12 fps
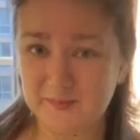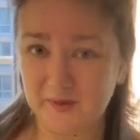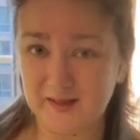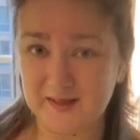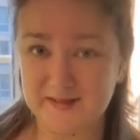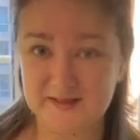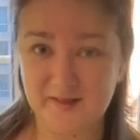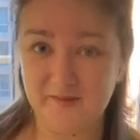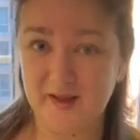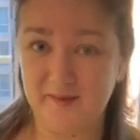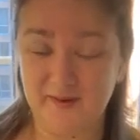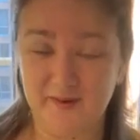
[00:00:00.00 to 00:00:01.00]
And that's pretty
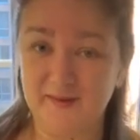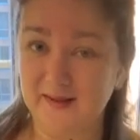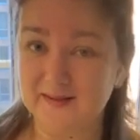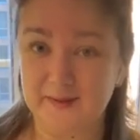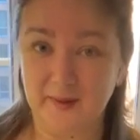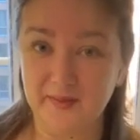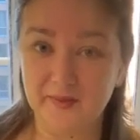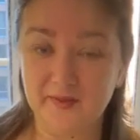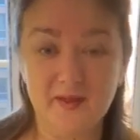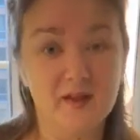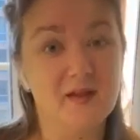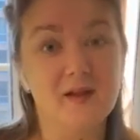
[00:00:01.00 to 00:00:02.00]
easy. If you have an event a
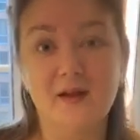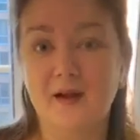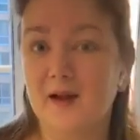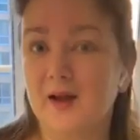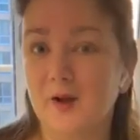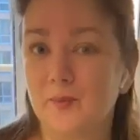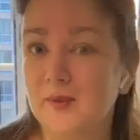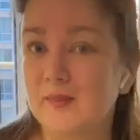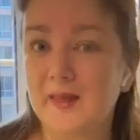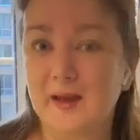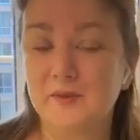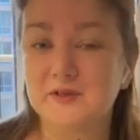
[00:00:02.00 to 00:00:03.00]
month,
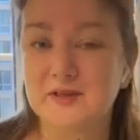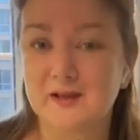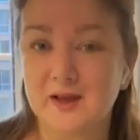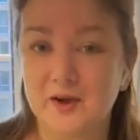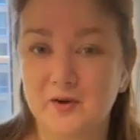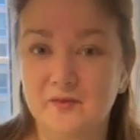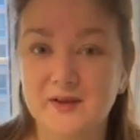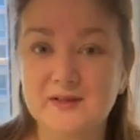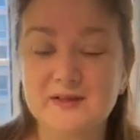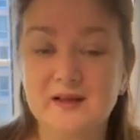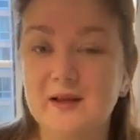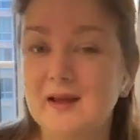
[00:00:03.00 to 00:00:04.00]
that would take
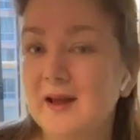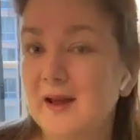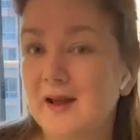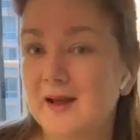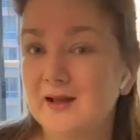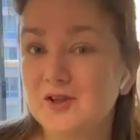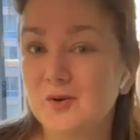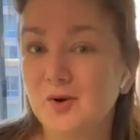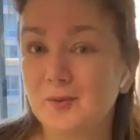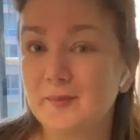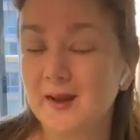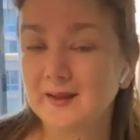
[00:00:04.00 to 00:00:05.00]
care of it.
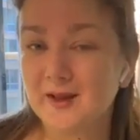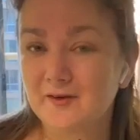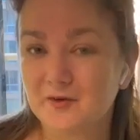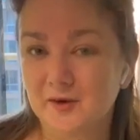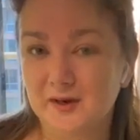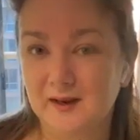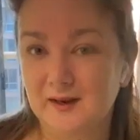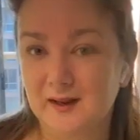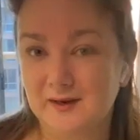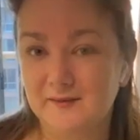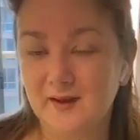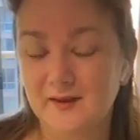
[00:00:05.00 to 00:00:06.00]
And you earn back that
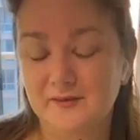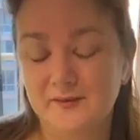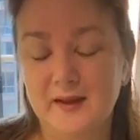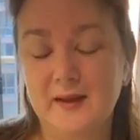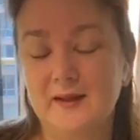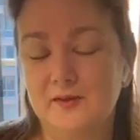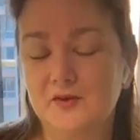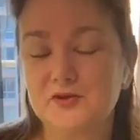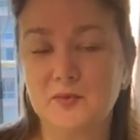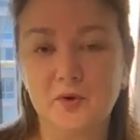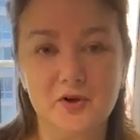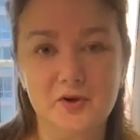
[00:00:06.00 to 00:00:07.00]
$49.95.
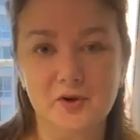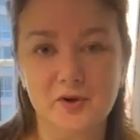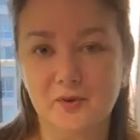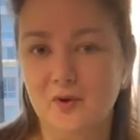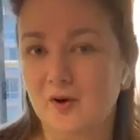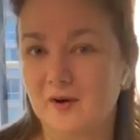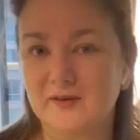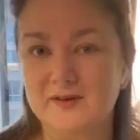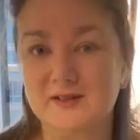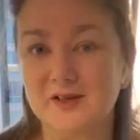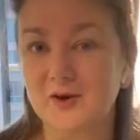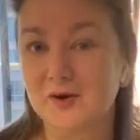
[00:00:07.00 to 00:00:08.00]
And then there's more you can
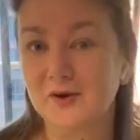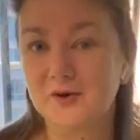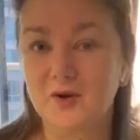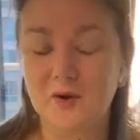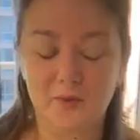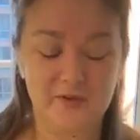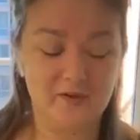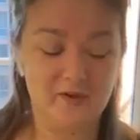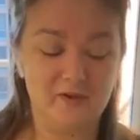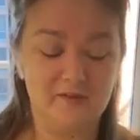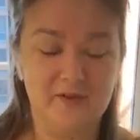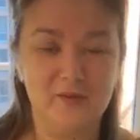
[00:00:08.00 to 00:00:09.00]
obviously earn
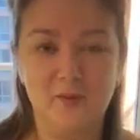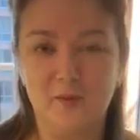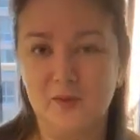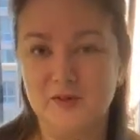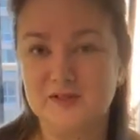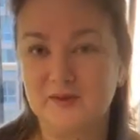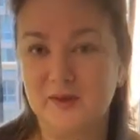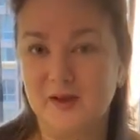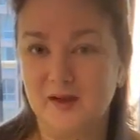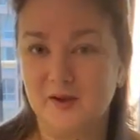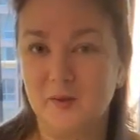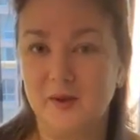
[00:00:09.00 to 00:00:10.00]
with all the
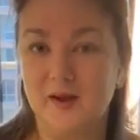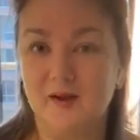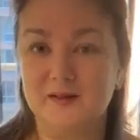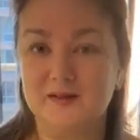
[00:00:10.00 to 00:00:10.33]
awards that we got